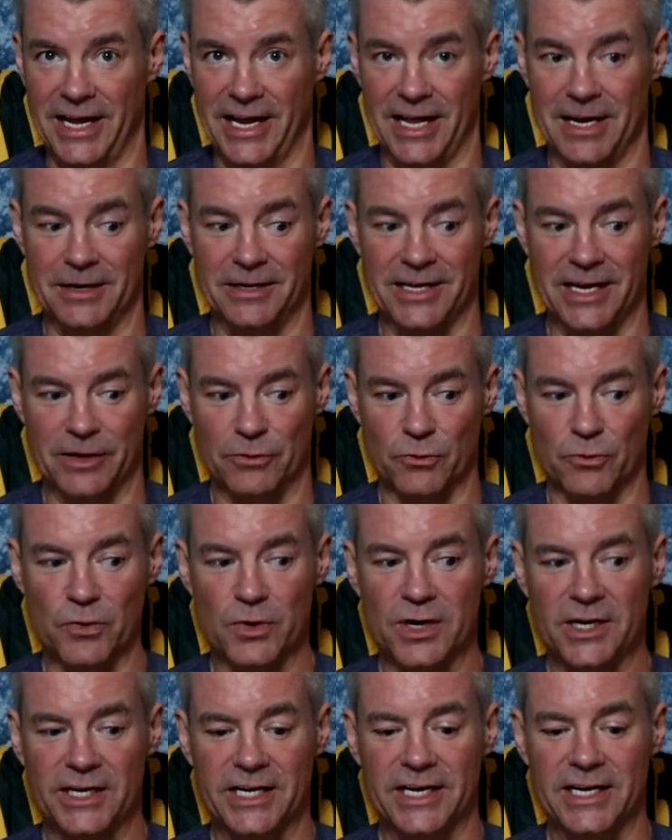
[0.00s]
And it
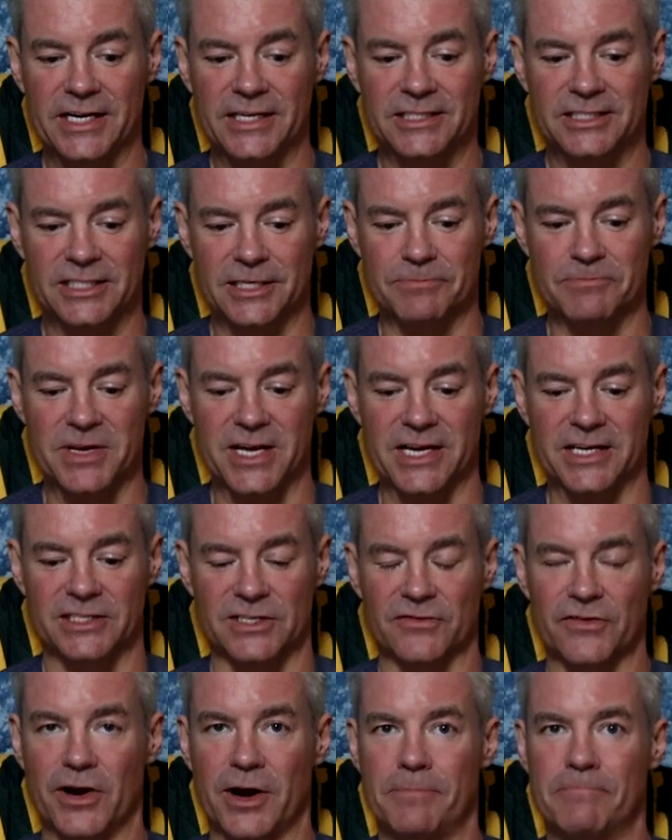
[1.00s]
really, to me,
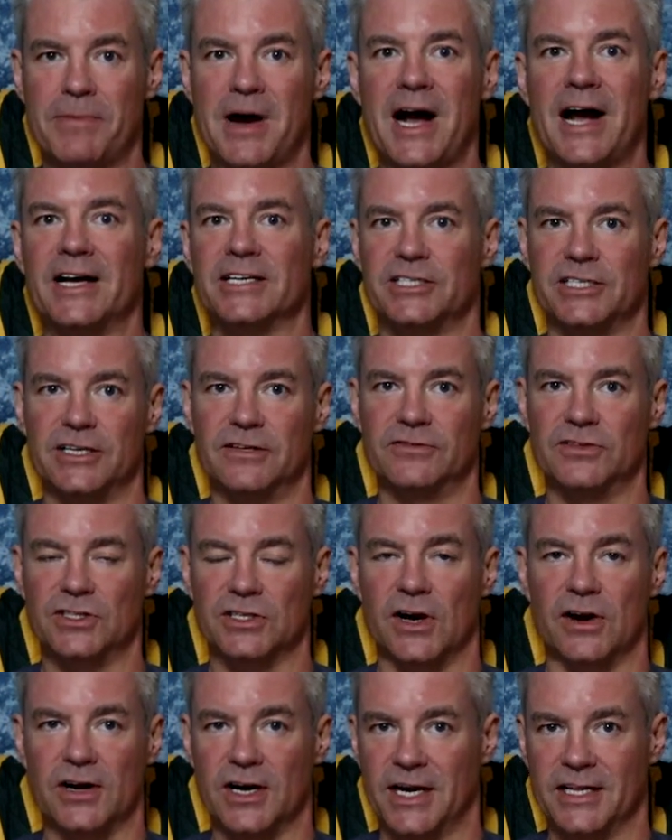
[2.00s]
is a very positive
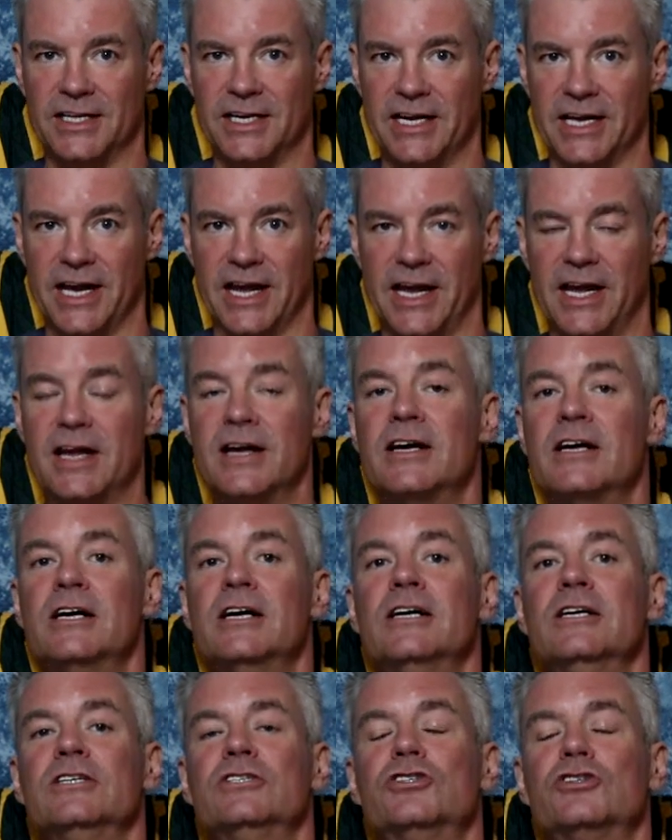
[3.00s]
start on the day.
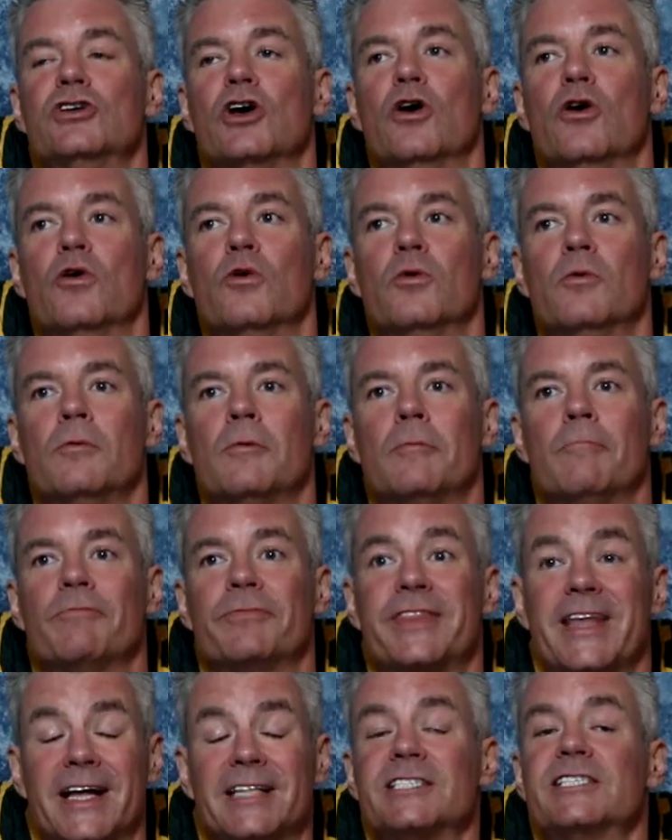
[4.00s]
So
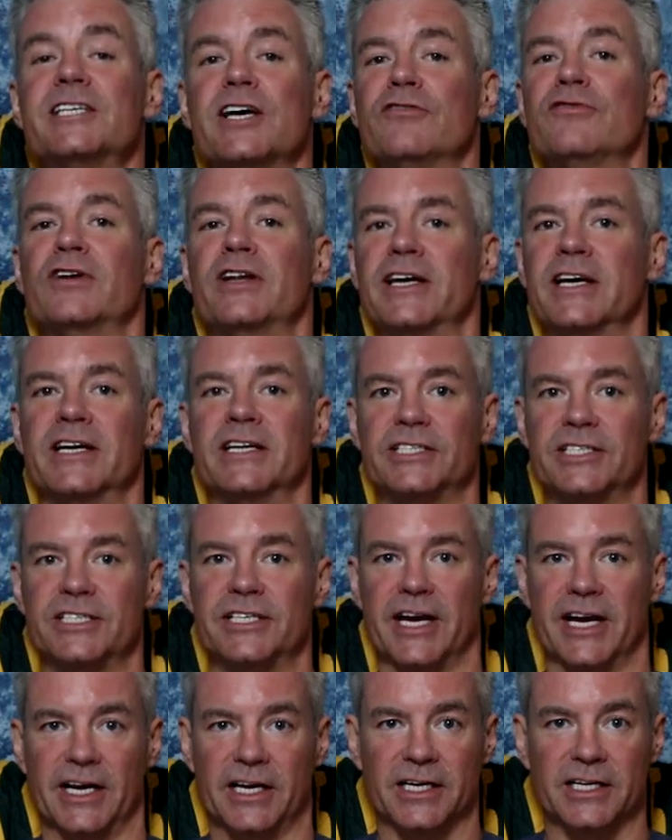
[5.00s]
that's definitely going to
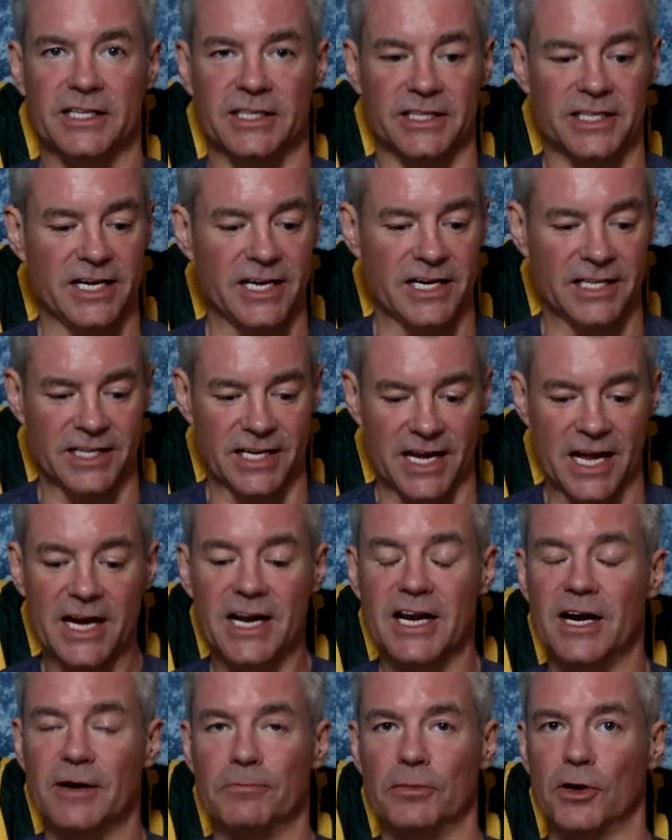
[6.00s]
stick. The
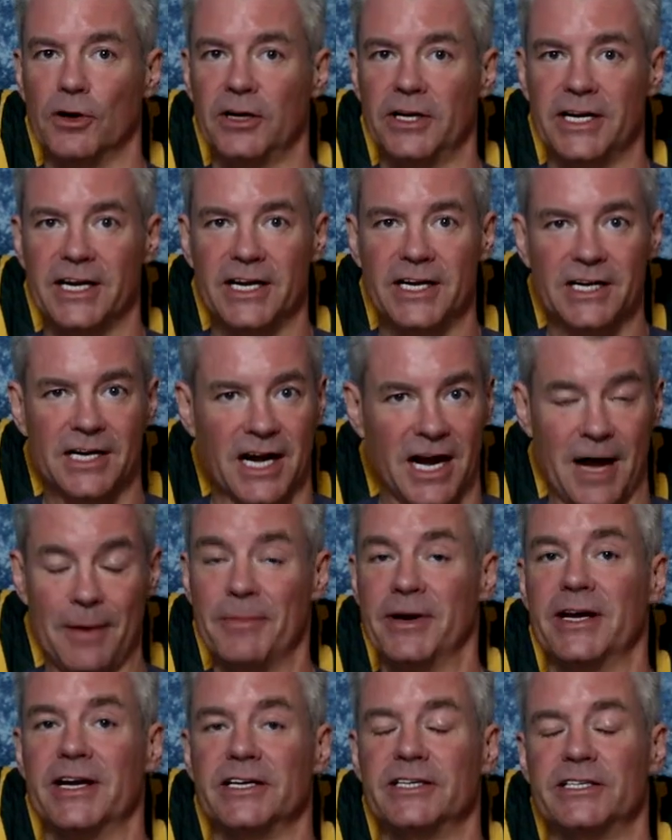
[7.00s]
getting up early, I'm
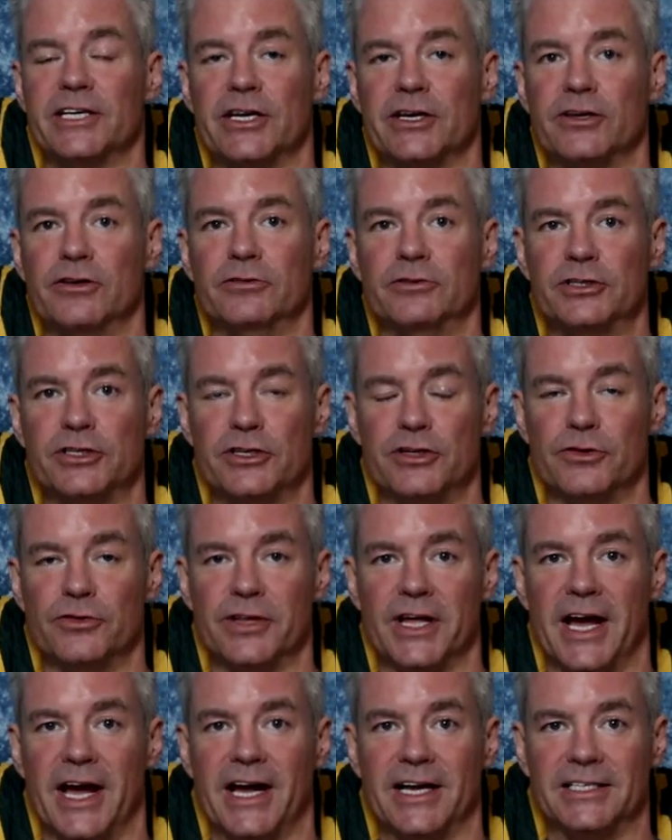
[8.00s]
going to continue to do
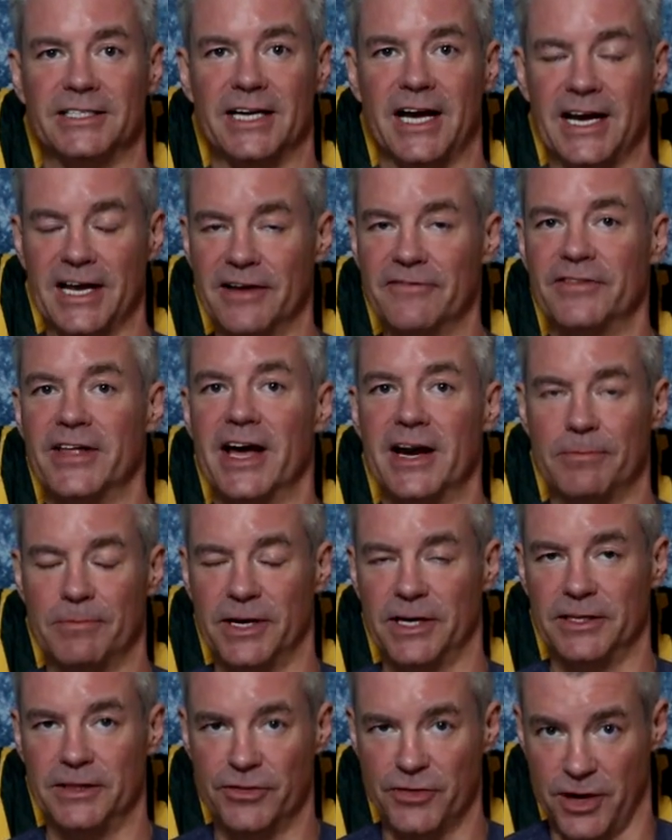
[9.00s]
that. I give that a
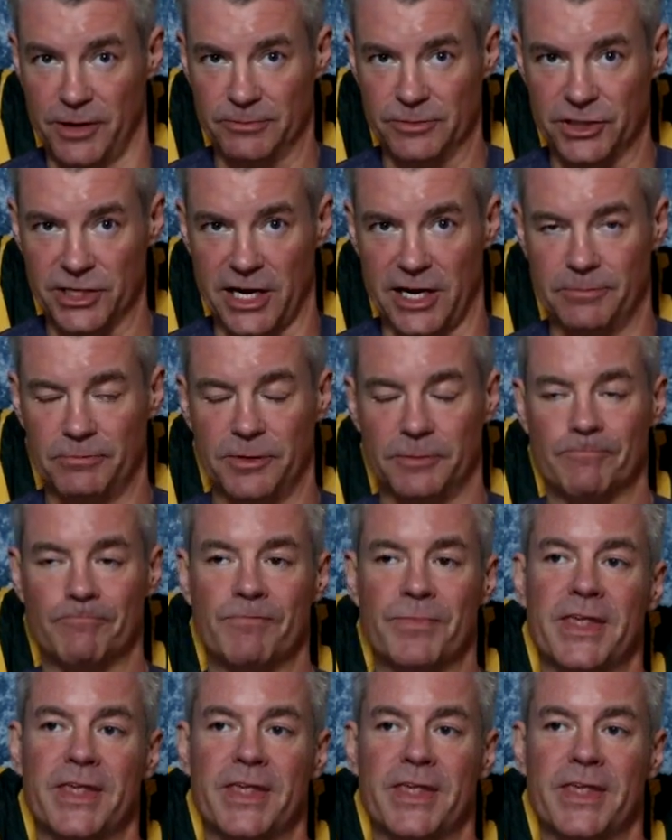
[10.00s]
big thumbs up.